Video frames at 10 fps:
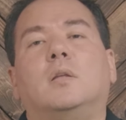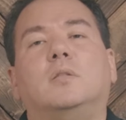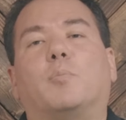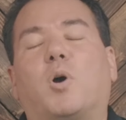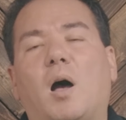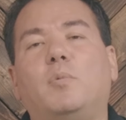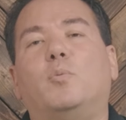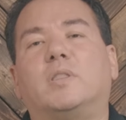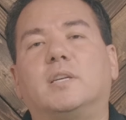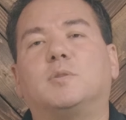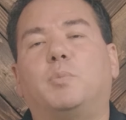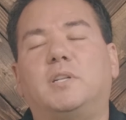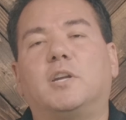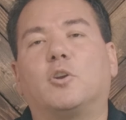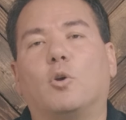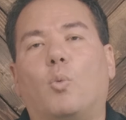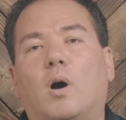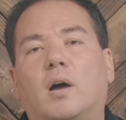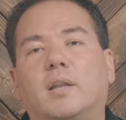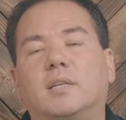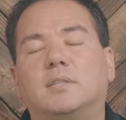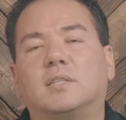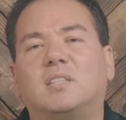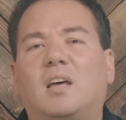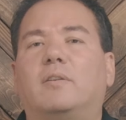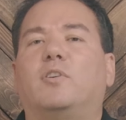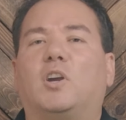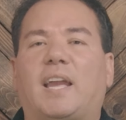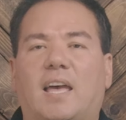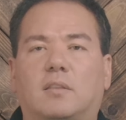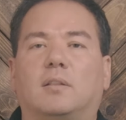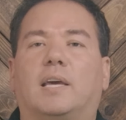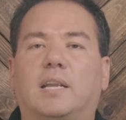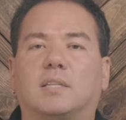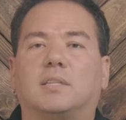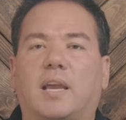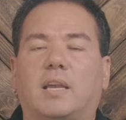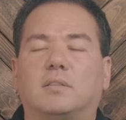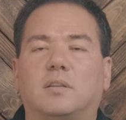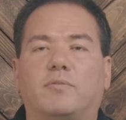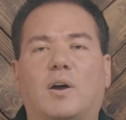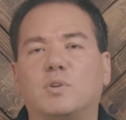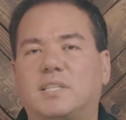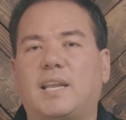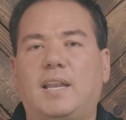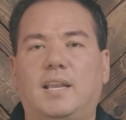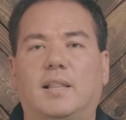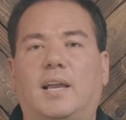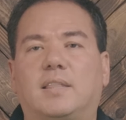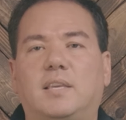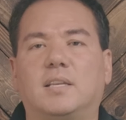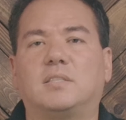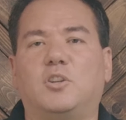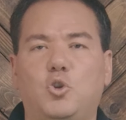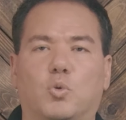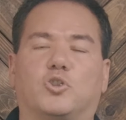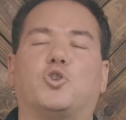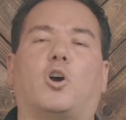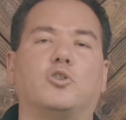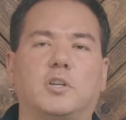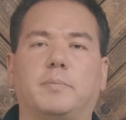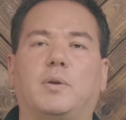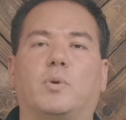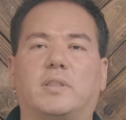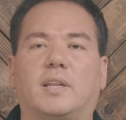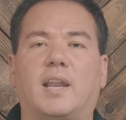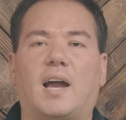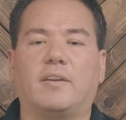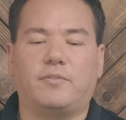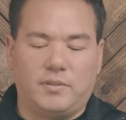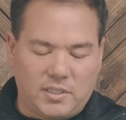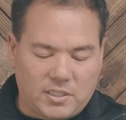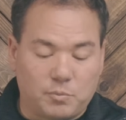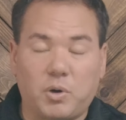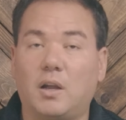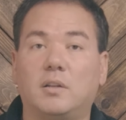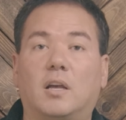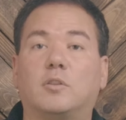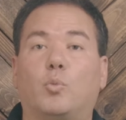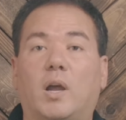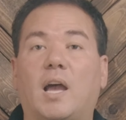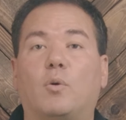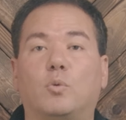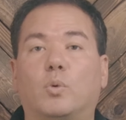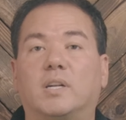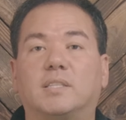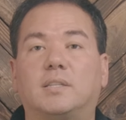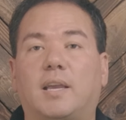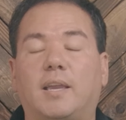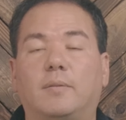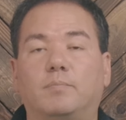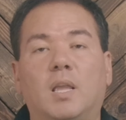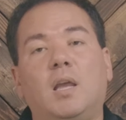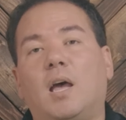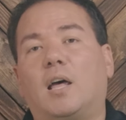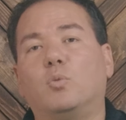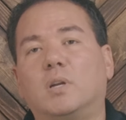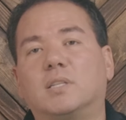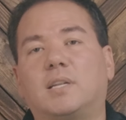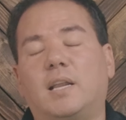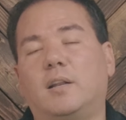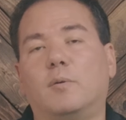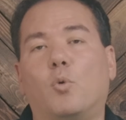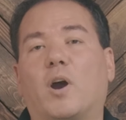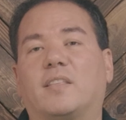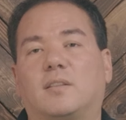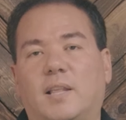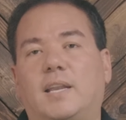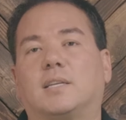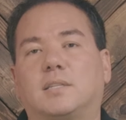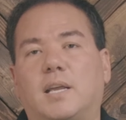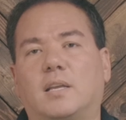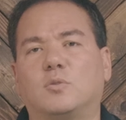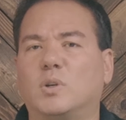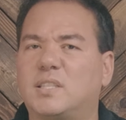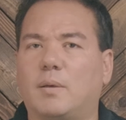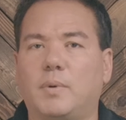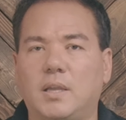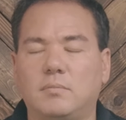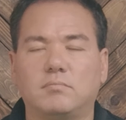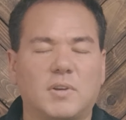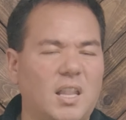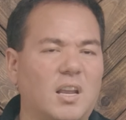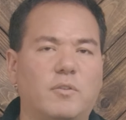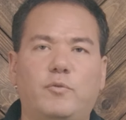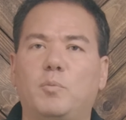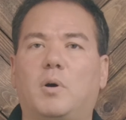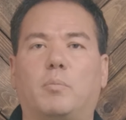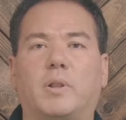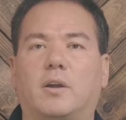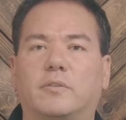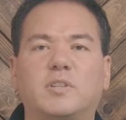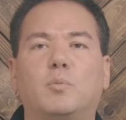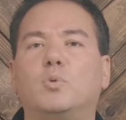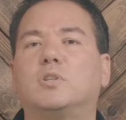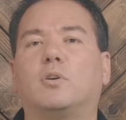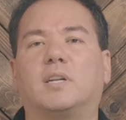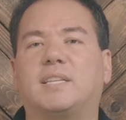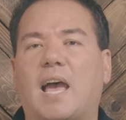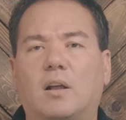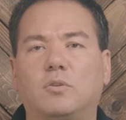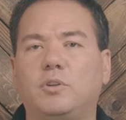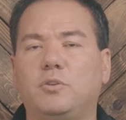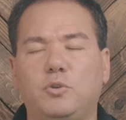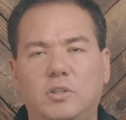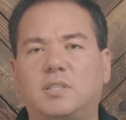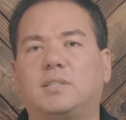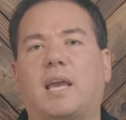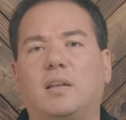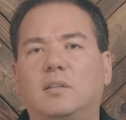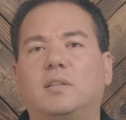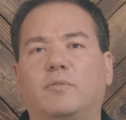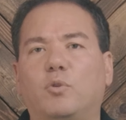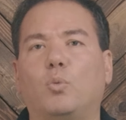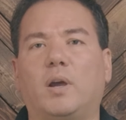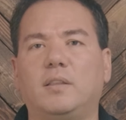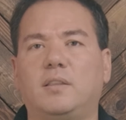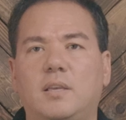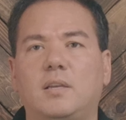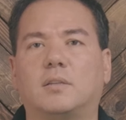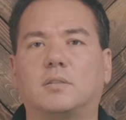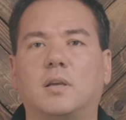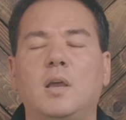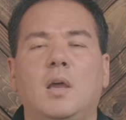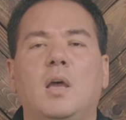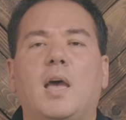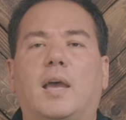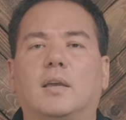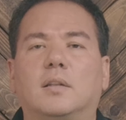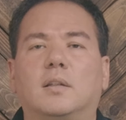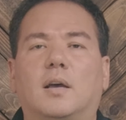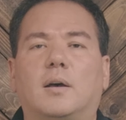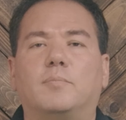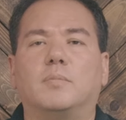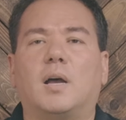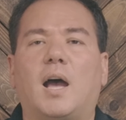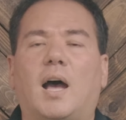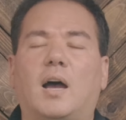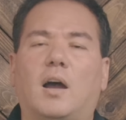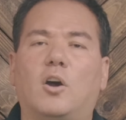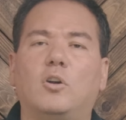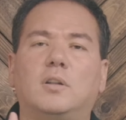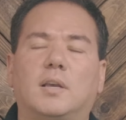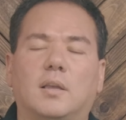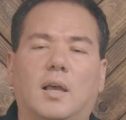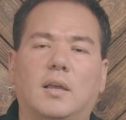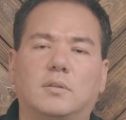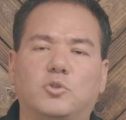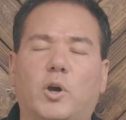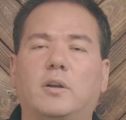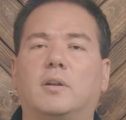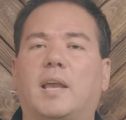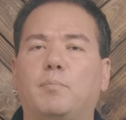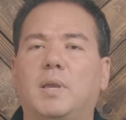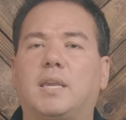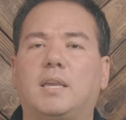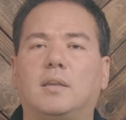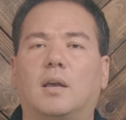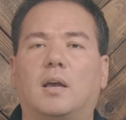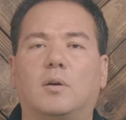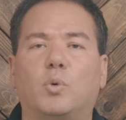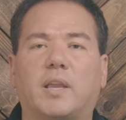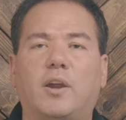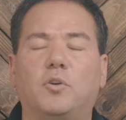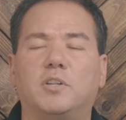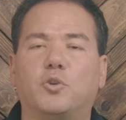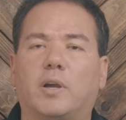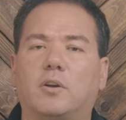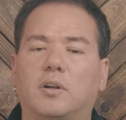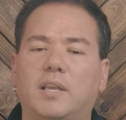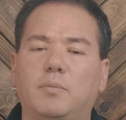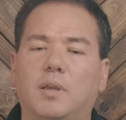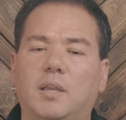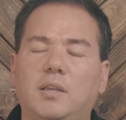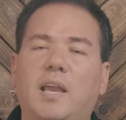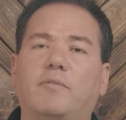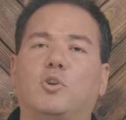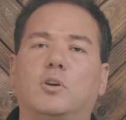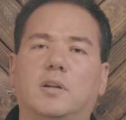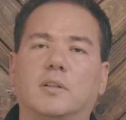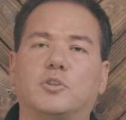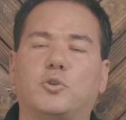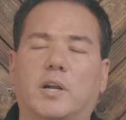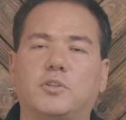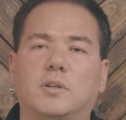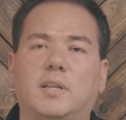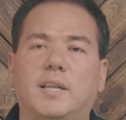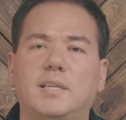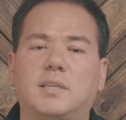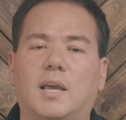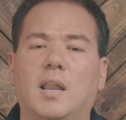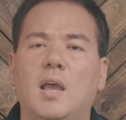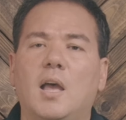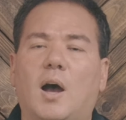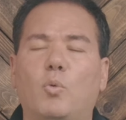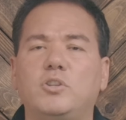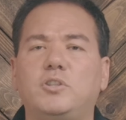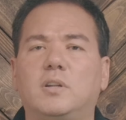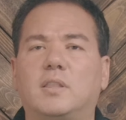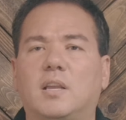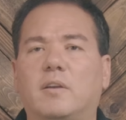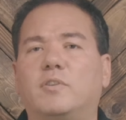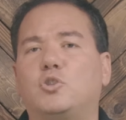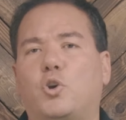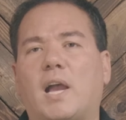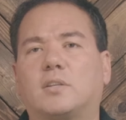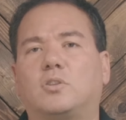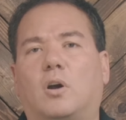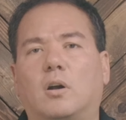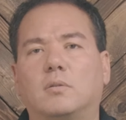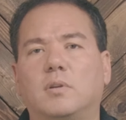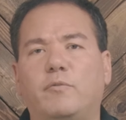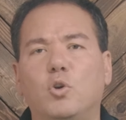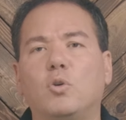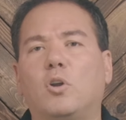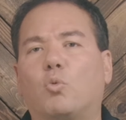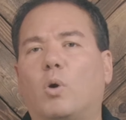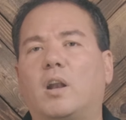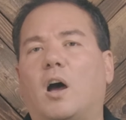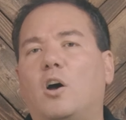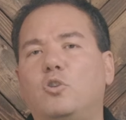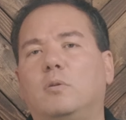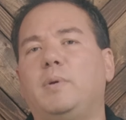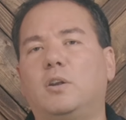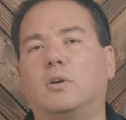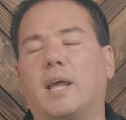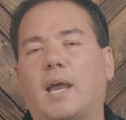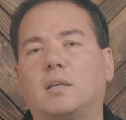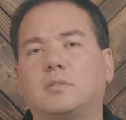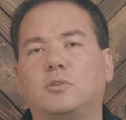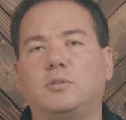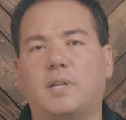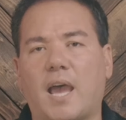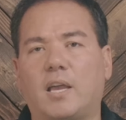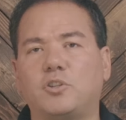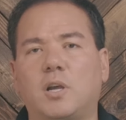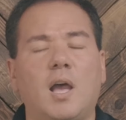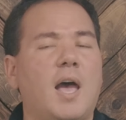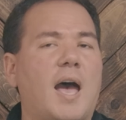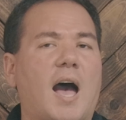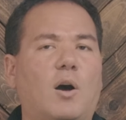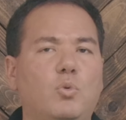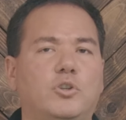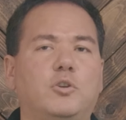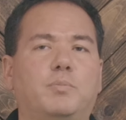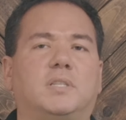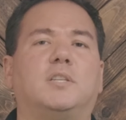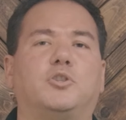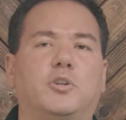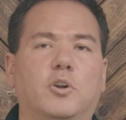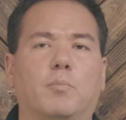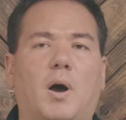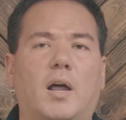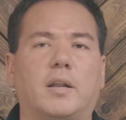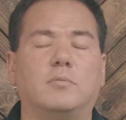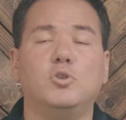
The problem with this particular one is it's not a very athletic stance. If I was standing like this and you were charging me with a knife, this is probably not the way I would want to stand. I'd want to stand in a more athletic stance. What's that mean? Kind of like a football player. If someone was going to tackle you, you'd stand a different way this. And I heard a trainer named Mickey with Carry Trainer, and he gave a good illustration, and he said, I want you to think of a track star. If you were going to run a 100-meter dash, how would you position your body?